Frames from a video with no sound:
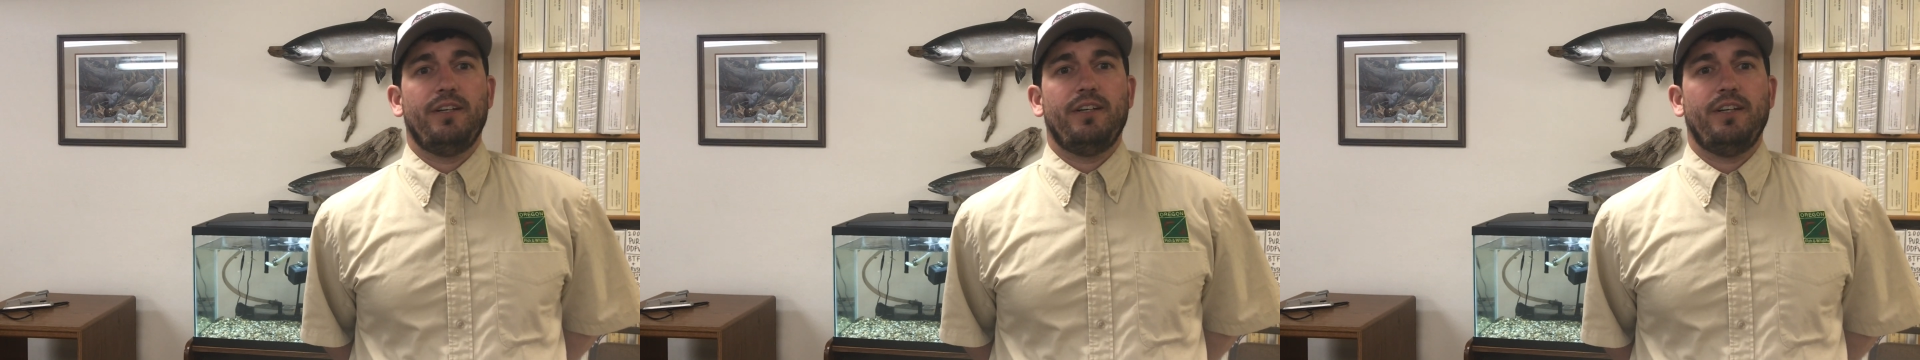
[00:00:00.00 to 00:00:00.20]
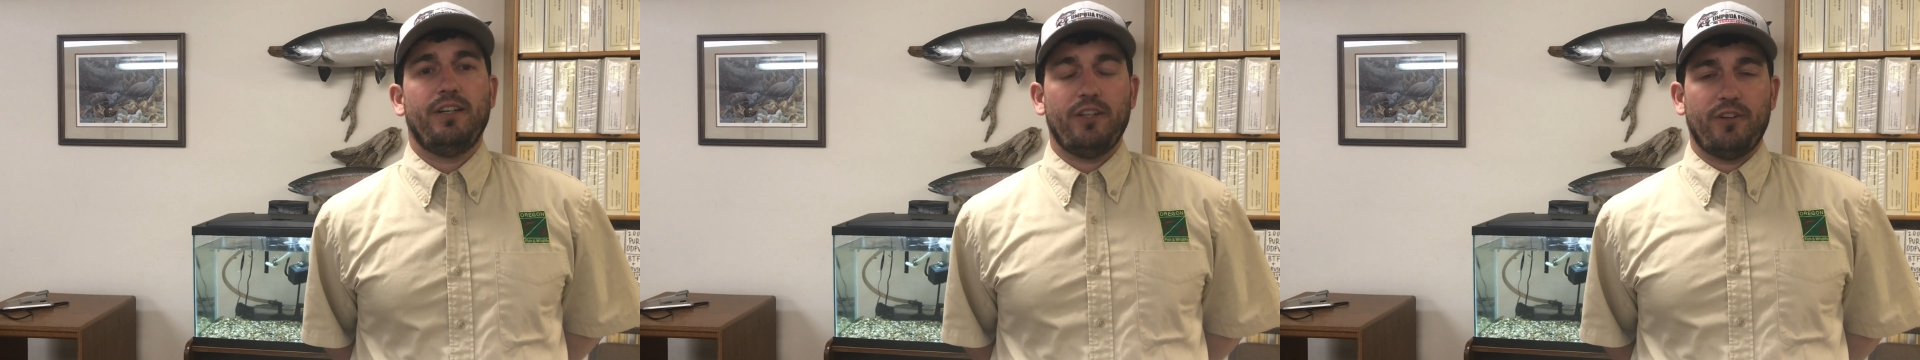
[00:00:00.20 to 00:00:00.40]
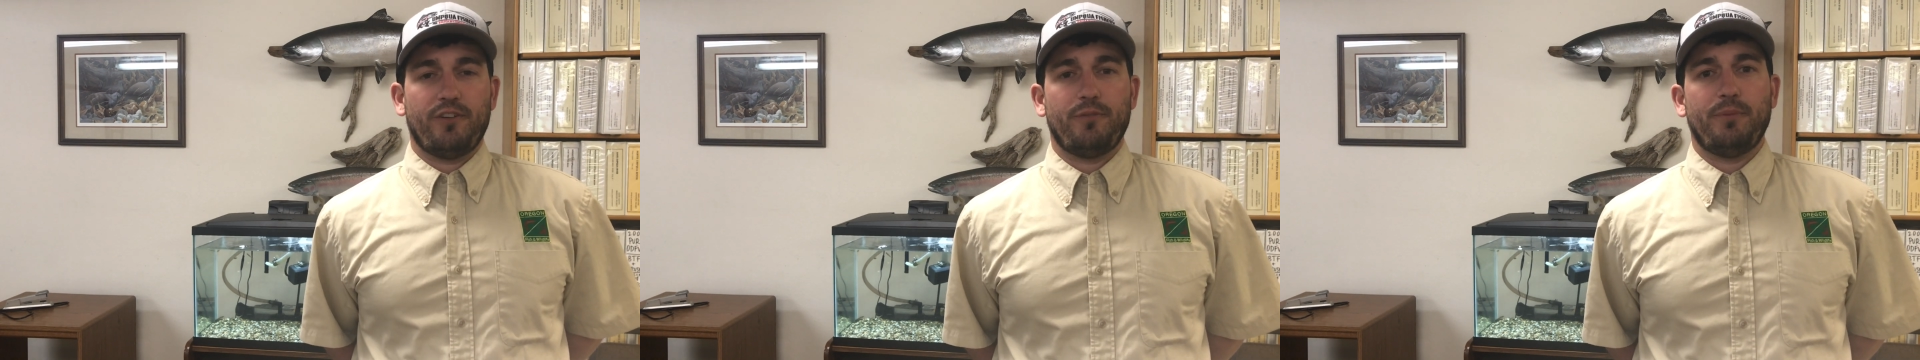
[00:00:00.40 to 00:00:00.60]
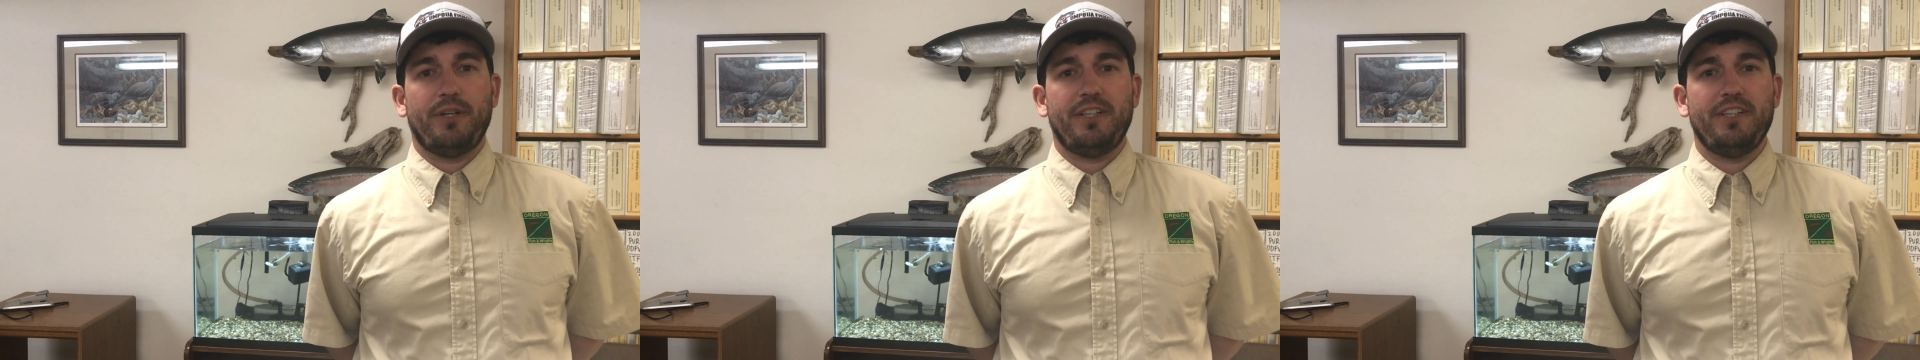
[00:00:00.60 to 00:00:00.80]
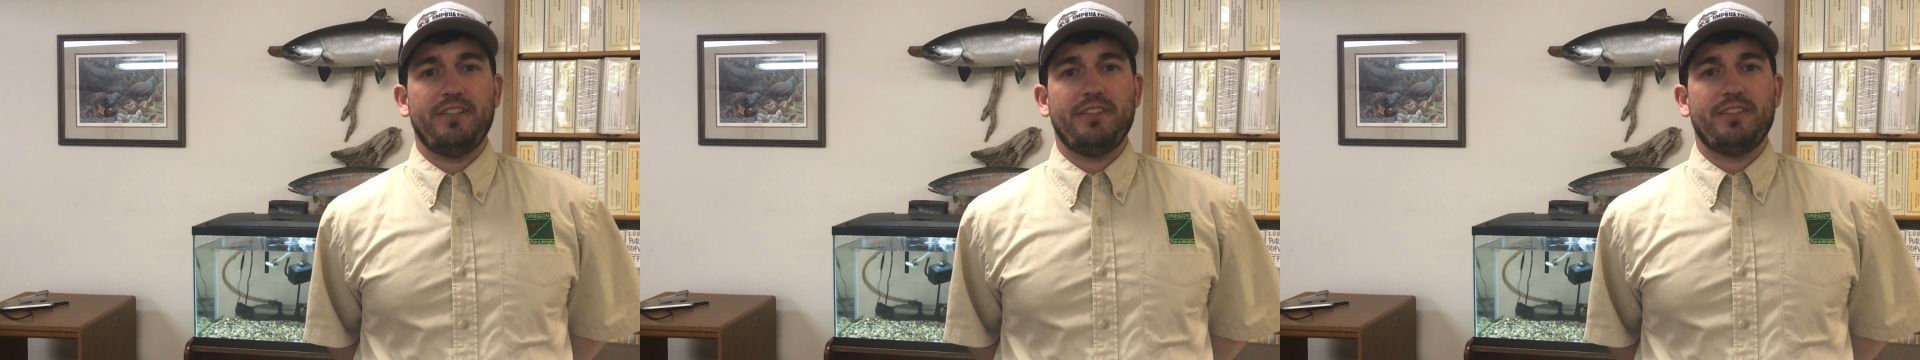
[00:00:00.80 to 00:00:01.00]
Hello
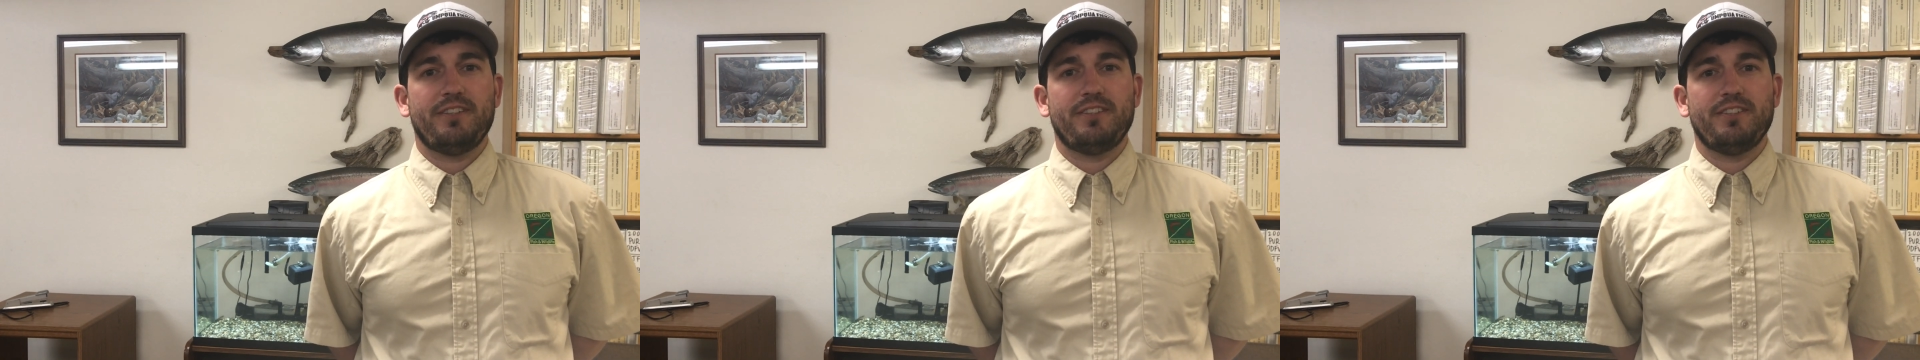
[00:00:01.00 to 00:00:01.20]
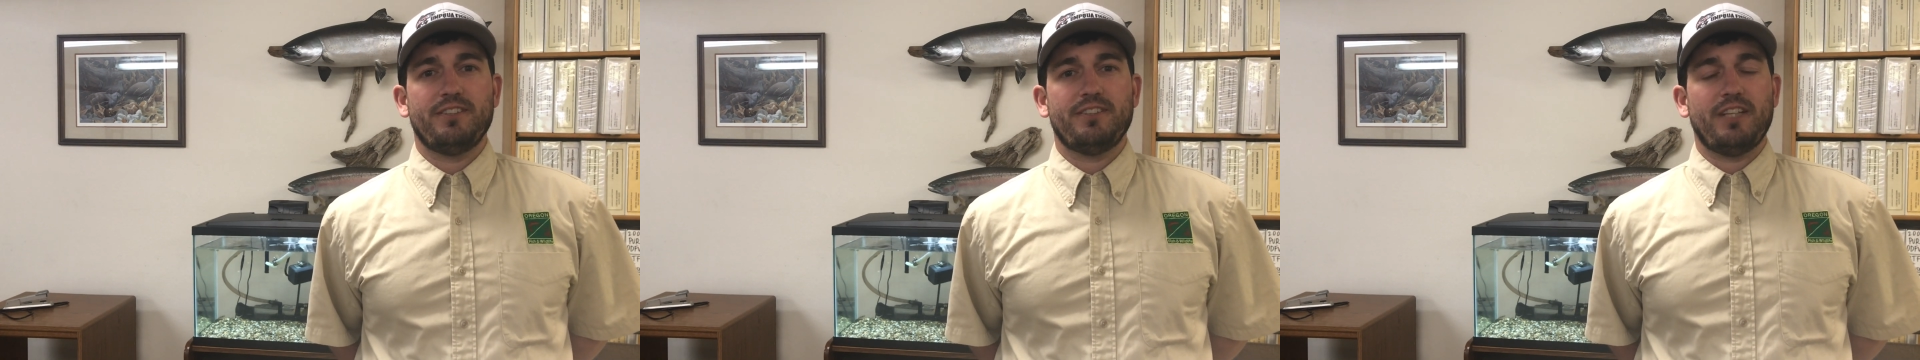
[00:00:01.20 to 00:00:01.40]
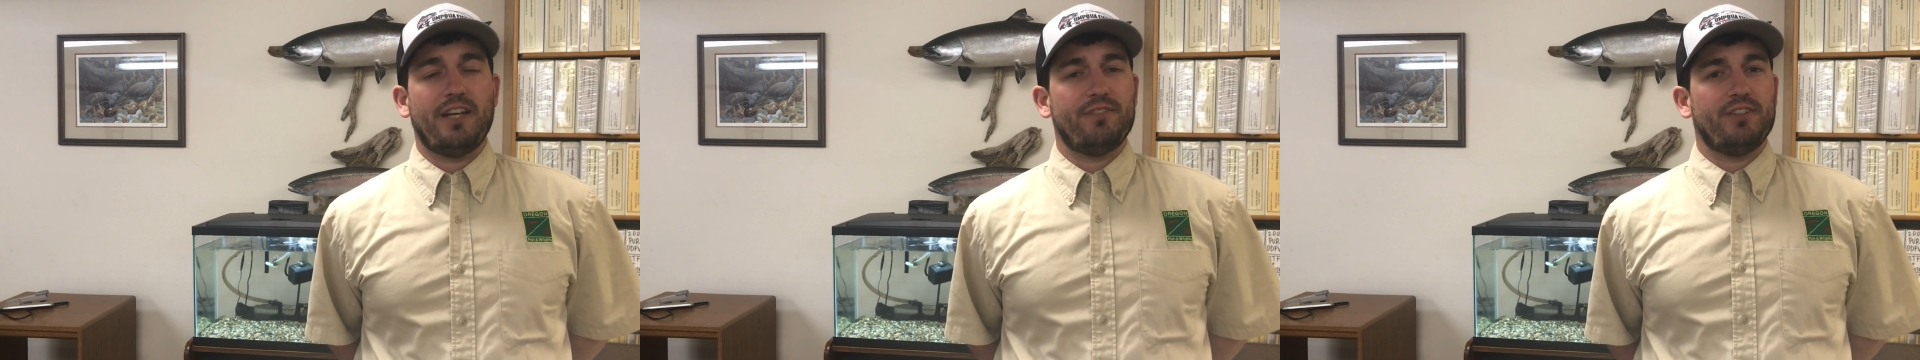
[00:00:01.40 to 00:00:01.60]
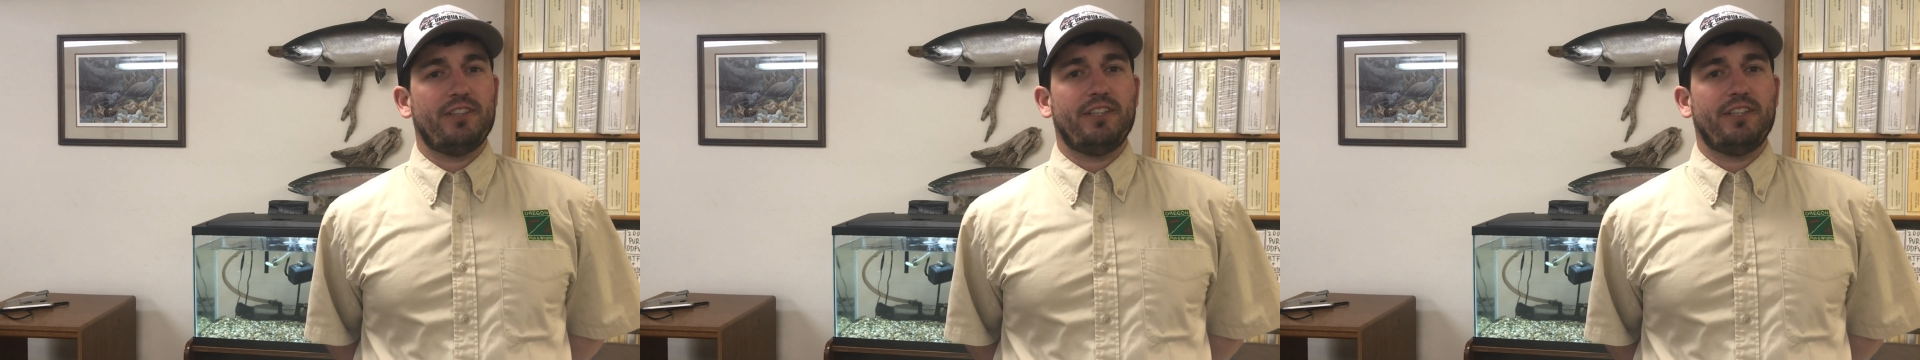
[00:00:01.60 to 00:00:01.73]
everybody, this is Evan